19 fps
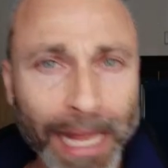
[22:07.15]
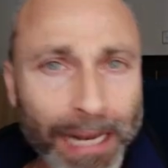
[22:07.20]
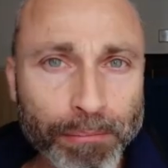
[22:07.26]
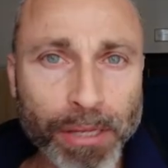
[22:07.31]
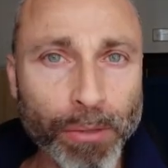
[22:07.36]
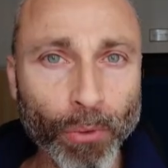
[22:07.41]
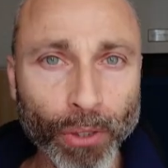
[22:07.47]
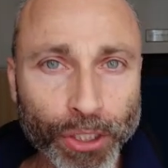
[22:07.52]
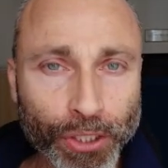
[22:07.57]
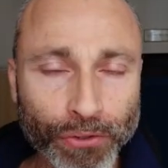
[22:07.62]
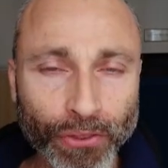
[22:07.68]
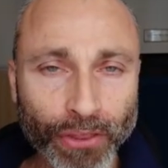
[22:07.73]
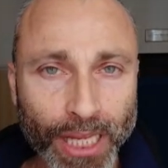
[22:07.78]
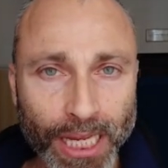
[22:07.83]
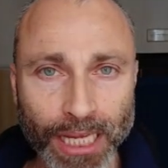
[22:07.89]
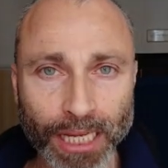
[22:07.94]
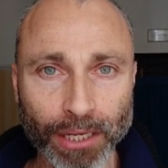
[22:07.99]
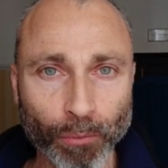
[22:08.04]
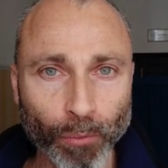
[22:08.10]
tell me what you
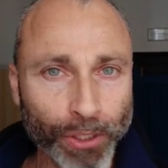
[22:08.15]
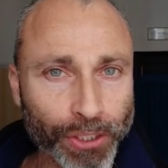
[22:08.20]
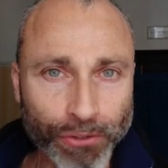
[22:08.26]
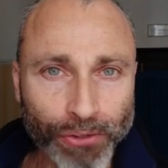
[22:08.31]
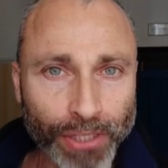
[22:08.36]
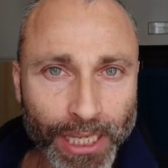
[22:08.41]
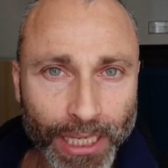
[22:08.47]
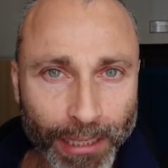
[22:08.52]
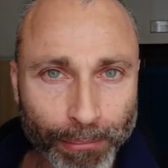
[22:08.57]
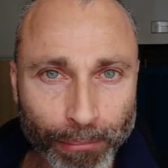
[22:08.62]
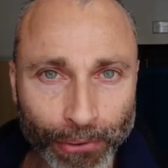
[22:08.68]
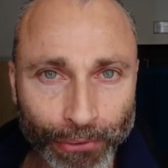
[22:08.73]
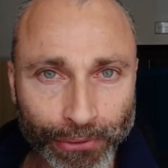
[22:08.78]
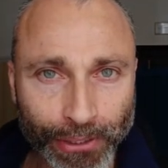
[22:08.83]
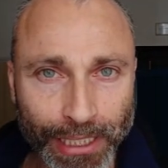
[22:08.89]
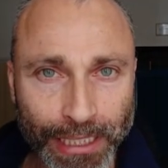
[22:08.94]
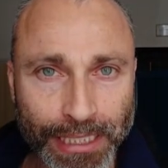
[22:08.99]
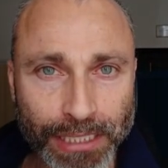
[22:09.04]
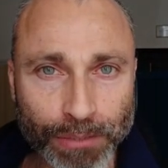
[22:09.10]
think what you think
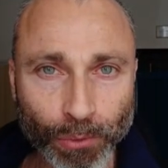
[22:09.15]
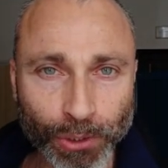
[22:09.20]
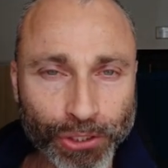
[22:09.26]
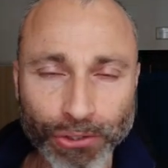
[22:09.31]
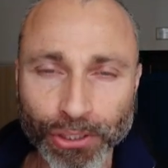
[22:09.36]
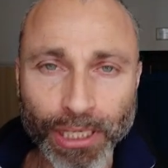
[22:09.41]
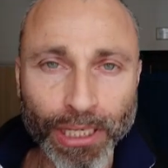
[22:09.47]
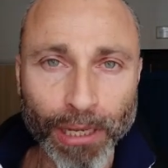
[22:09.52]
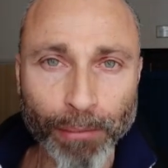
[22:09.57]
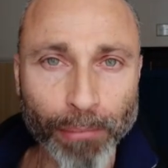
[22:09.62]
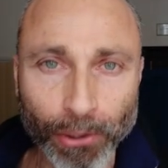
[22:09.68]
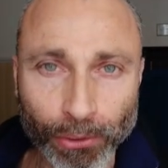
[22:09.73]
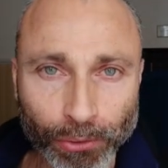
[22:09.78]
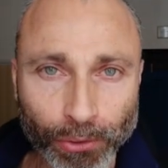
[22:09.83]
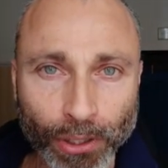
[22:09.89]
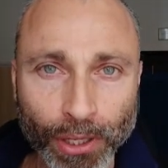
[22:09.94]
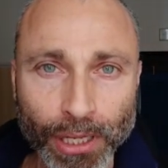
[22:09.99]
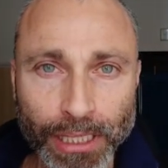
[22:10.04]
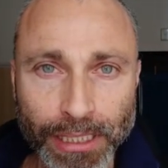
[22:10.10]
about this what you think
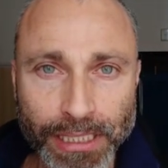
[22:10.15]
about